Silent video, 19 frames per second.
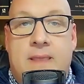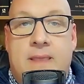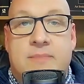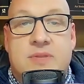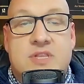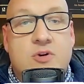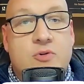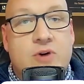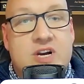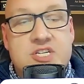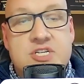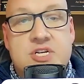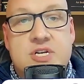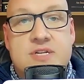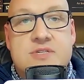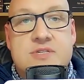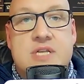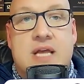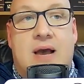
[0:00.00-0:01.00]
But the question
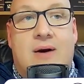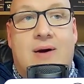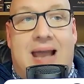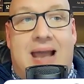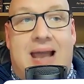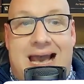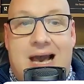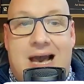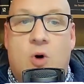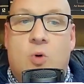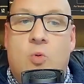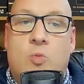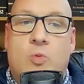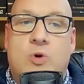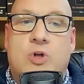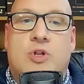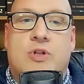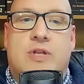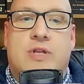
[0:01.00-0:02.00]
is now, how
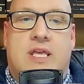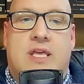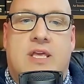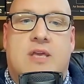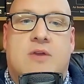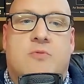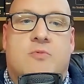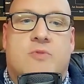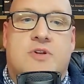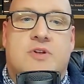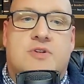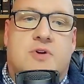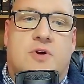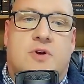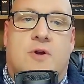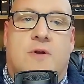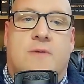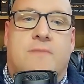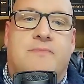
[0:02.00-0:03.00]
will he
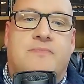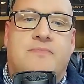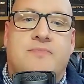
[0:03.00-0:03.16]
return?